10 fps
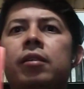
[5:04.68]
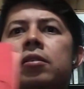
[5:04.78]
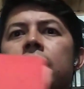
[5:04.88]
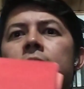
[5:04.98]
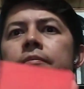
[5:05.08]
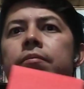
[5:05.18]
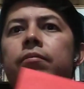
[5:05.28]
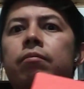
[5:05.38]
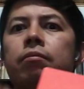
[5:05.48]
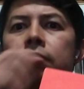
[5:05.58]
So
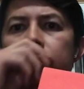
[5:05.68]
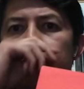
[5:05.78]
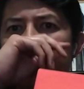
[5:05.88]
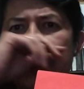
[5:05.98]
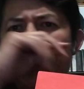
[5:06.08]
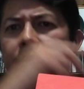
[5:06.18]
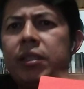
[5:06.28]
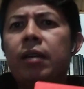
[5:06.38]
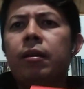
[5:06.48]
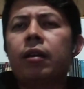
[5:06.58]
the
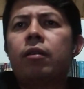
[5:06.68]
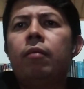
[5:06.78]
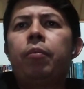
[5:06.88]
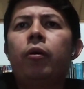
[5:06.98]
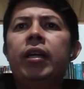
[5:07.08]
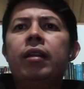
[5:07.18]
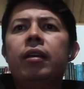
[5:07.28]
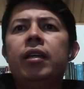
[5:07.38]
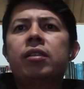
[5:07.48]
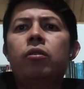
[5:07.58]
linguistic component
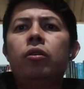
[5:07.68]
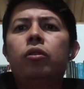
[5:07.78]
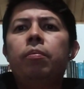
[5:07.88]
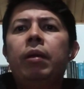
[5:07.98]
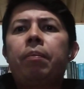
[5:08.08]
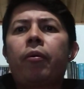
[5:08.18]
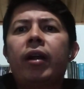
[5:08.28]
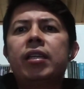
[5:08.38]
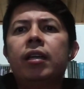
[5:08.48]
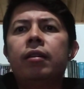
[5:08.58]
is going to be
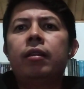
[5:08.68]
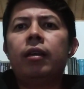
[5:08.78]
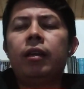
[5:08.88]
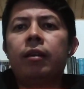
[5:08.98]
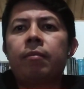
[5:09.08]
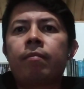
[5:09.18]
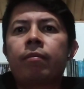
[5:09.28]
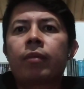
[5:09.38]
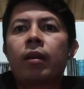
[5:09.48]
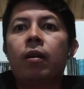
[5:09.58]
present in
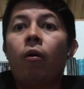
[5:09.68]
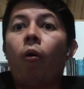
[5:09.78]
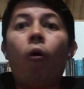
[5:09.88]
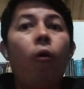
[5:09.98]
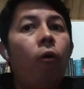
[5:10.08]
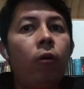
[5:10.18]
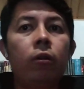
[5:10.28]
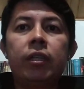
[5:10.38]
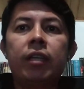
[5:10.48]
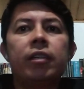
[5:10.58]
all
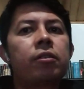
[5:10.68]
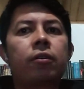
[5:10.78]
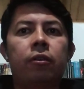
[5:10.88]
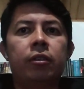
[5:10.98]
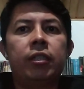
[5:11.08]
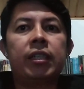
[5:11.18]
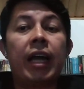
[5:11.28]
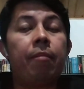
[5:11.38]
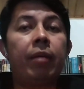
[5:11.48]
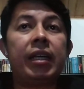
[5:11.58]
the discourses.
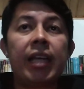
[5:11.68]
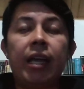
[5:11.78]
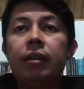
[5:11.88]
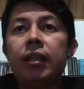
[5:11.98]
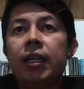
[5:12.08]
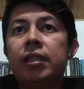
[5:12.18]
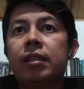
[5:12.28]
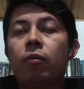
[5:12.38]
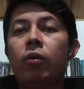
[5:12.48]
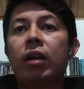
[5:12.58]
And by saying
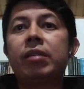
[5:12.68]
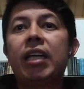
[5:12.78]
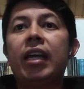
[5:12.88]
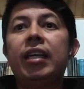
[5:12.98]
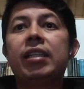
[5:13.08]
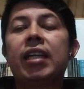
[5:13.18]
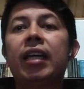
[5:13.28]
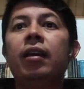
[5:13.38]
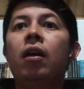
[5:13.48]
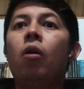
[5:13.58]
this, what I'm saying is
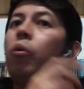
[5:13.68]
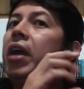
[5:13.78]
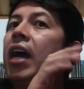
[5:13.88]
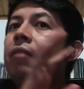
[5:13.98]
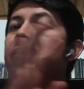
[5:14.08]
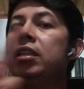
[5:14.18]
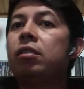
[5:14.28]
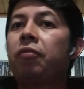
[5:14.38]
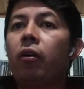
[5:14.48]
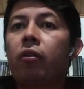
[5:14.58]
that we have these
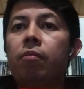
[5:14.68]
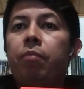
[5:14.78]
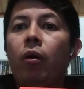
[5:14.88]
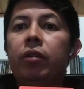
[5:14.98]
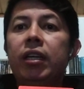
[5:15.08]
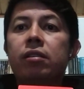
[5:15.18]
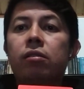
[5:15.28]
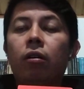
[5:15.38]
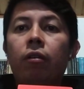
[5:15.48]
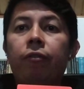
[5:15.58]
four components
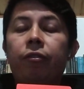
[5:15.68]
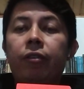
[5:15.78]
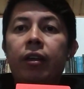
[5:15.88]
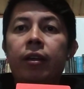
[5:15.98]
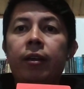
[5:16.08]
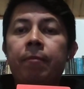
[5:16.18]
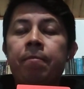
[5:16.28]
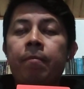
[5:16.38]
of the